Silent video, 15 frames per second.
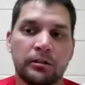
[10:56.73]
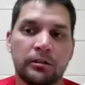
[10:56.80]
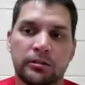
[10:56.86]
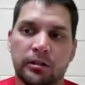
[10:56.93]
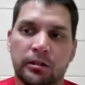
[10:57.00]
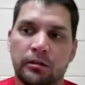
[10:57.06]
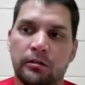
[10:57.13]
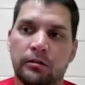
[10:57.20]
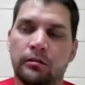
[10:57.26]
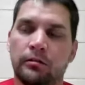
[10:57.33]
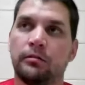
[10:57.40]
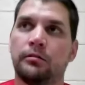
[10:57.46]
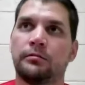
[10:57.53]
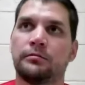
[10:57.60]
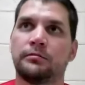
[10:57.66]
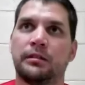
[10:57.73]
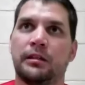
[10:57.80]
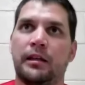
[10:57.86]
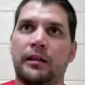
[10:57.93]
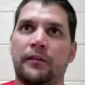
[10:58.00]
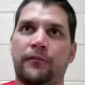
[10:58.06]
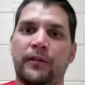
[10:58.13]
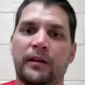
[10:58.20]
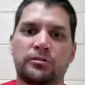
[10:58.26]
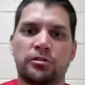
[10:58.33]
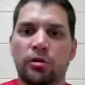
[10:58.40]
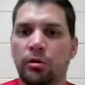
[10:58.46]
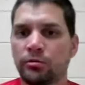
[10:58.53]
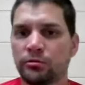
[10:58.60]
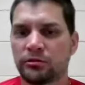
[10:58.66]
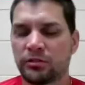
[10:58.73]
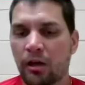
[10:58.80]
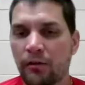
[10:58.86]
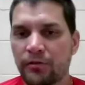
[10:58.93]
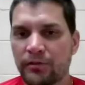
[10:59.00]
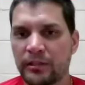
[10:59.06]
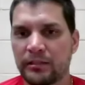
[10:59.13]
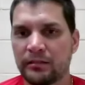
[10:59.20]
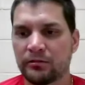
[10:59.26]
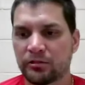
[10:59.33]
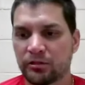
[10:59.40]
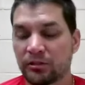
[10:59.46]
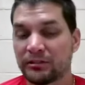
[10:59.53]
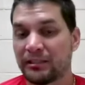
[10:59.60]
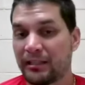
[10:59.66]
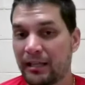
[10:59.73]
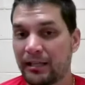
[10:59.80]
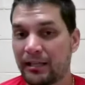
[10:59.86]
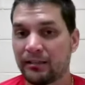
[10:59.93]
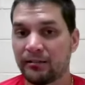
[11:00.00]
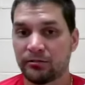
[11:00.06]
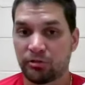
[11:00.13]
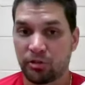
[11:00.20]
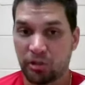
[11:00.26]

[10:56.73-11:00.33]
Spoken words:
So if I show something else